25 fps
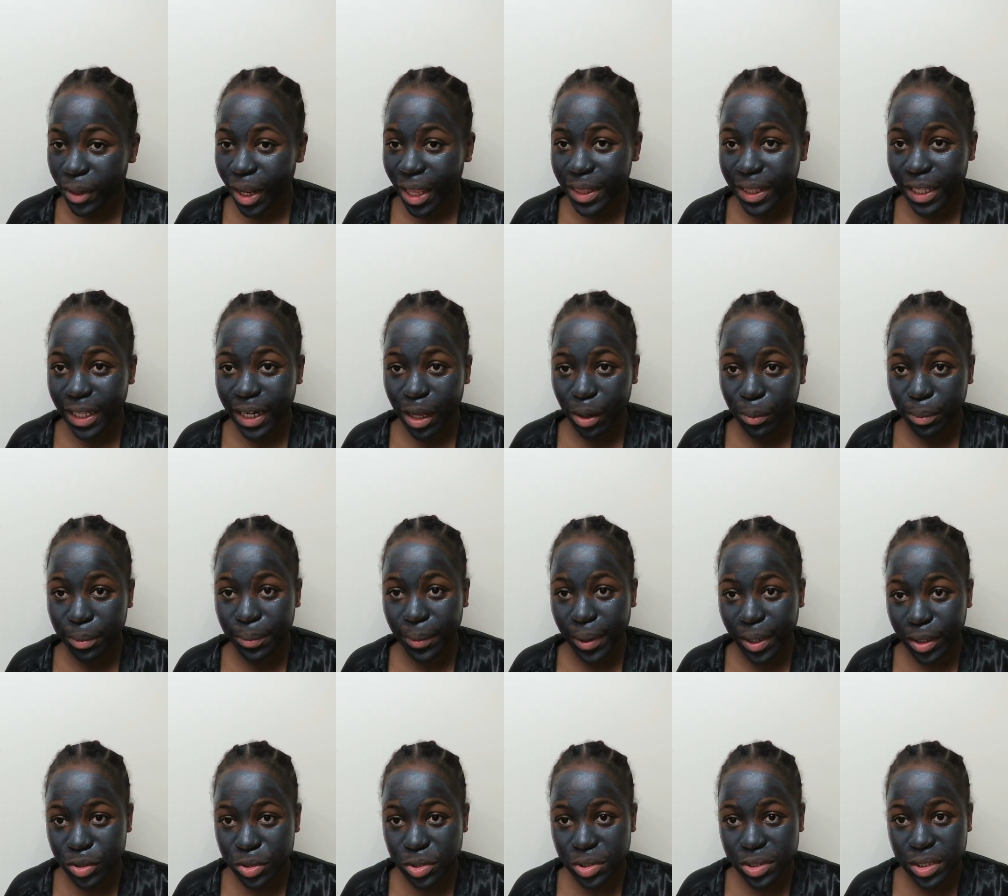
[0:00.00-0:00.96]
Then I'll be
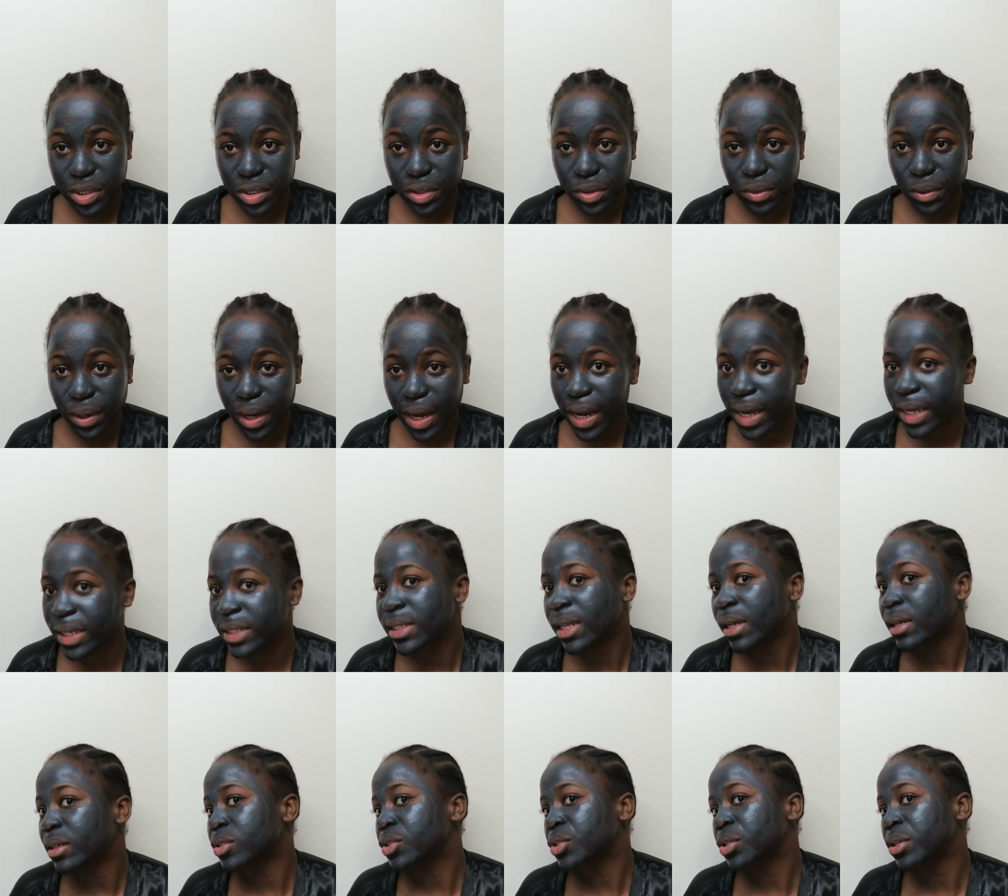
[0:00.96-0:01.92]
back to see you guys.
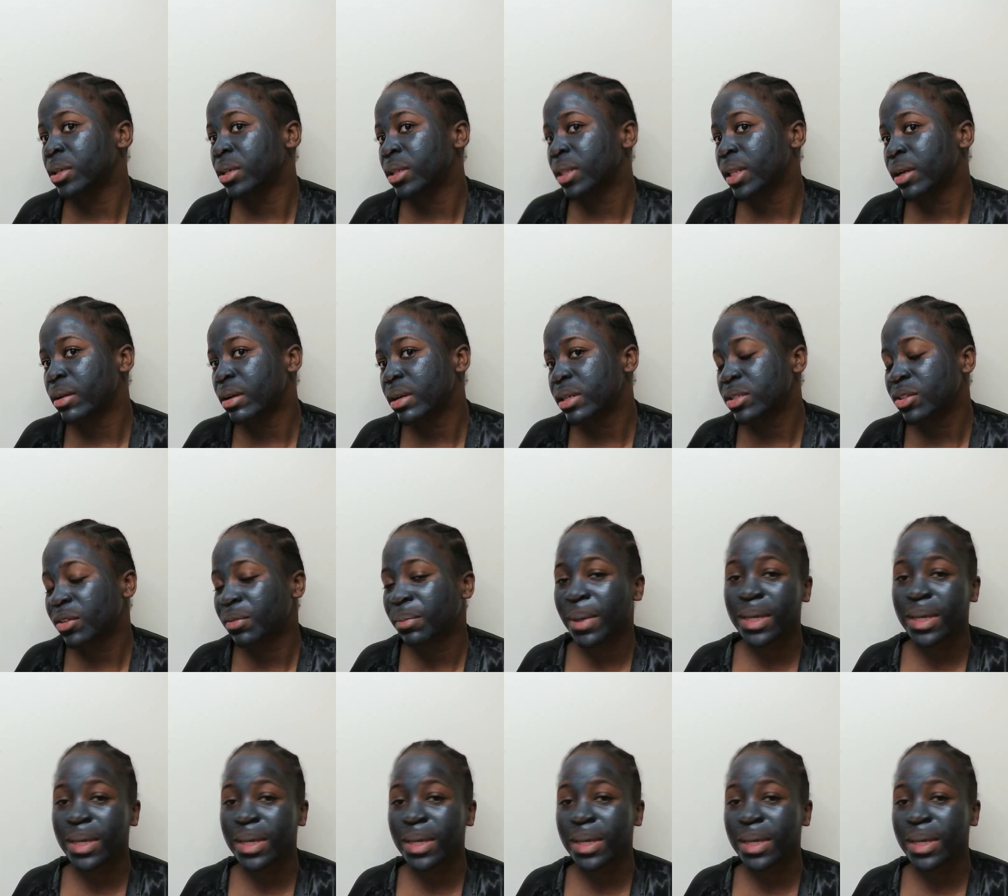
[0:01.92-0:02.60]
I'll show you the rest of